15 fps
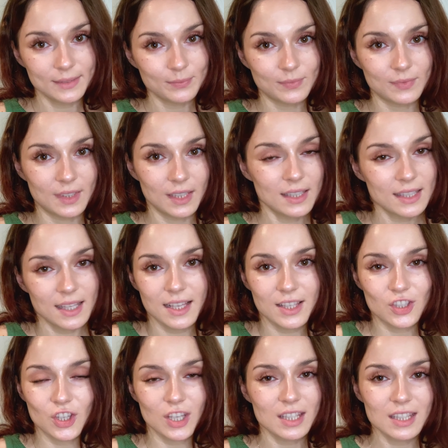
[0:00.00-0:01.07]
This is
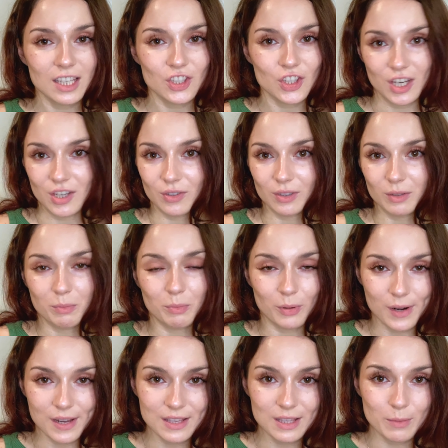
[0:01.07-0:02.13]
just a general
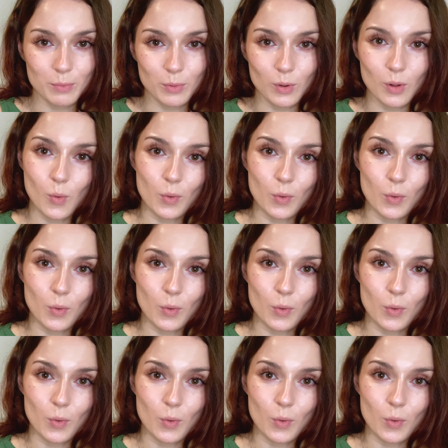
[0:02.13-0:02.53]
principle